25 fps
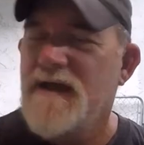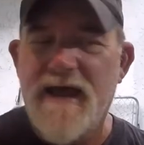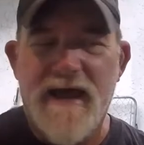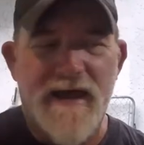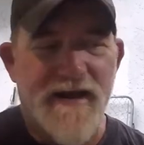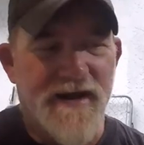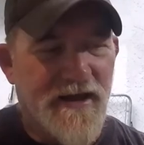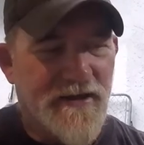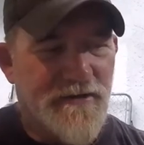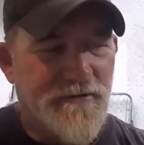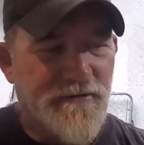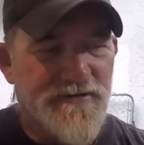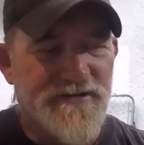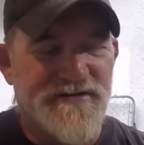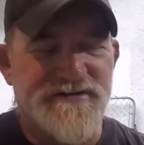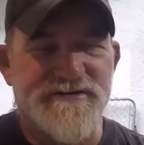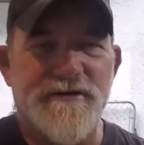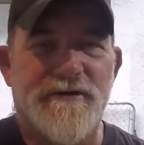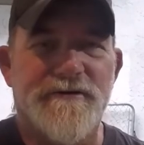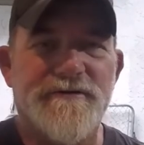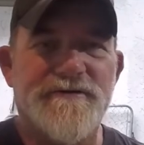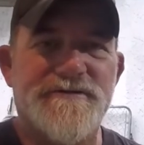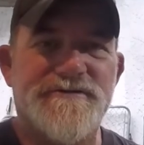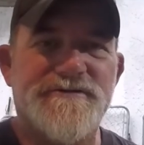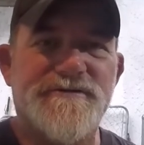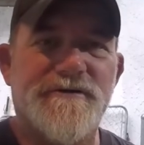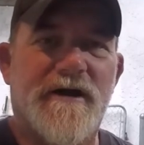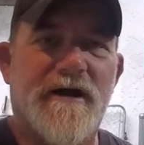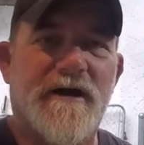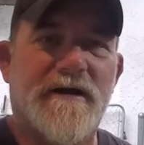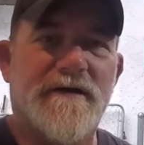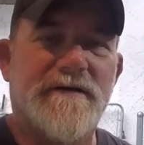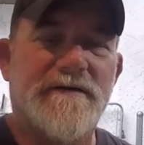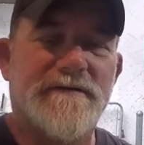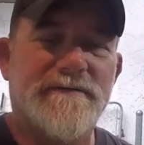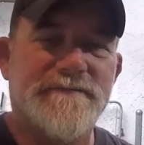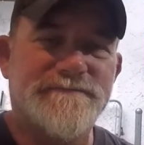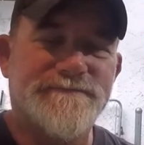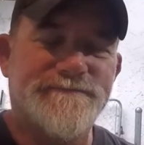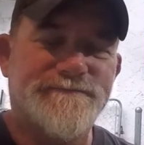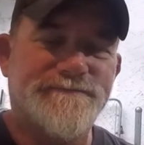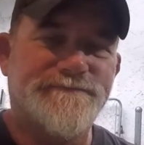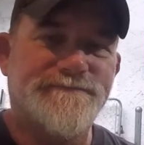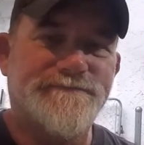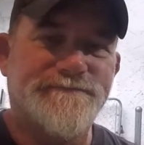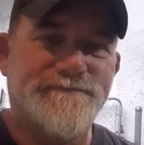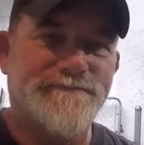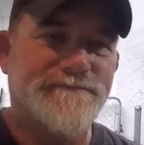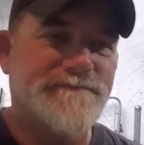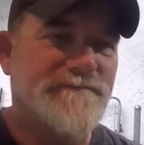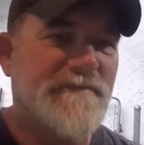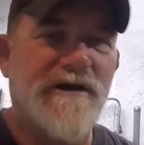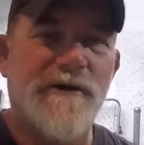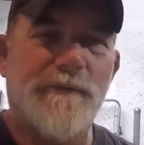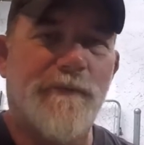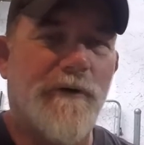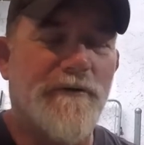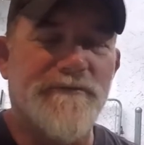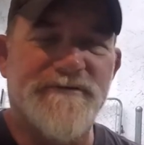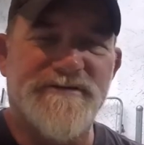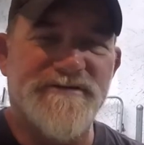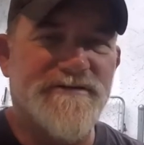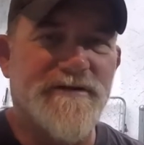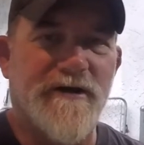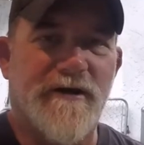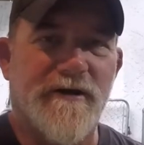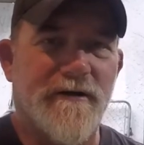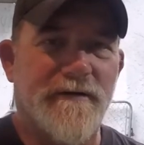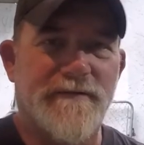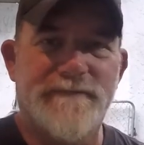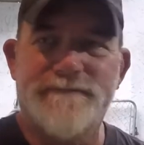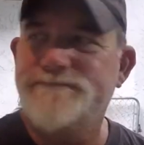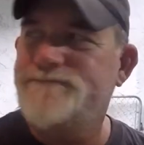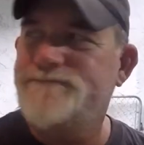And I go to start the truck. It won't start.